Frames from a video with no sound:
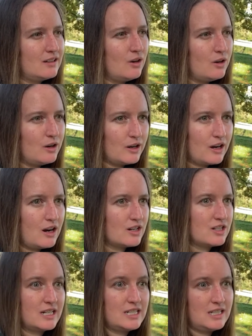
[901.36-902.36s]
oh gosh,
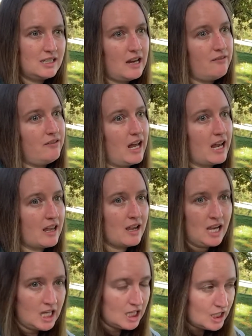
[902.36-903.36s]
I still have like
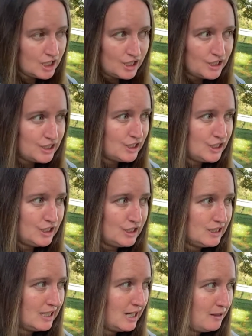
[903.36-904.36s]

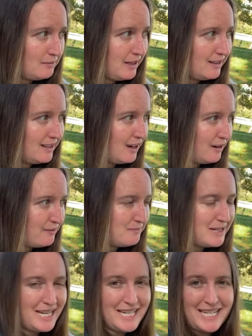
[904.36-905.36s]
how
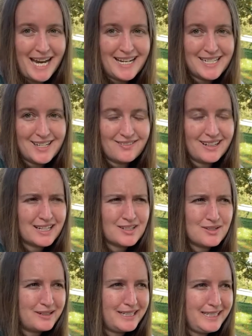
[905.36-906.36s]
many days of like
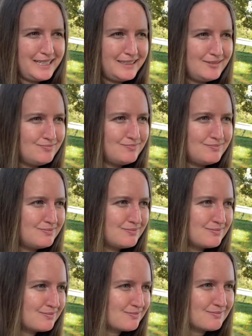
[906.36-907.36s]
20,
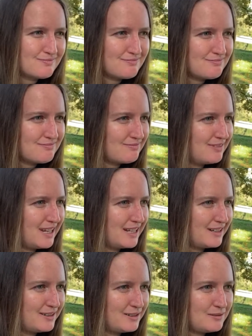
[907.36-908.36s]
I
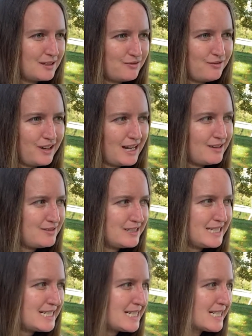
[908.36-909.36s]
don't know what, 5,
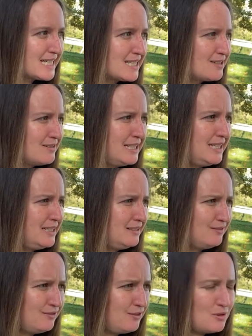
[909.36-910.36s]
26,
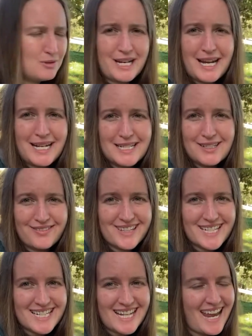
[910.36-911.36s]
24 days of
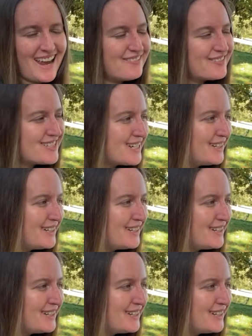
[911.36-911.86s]
this left,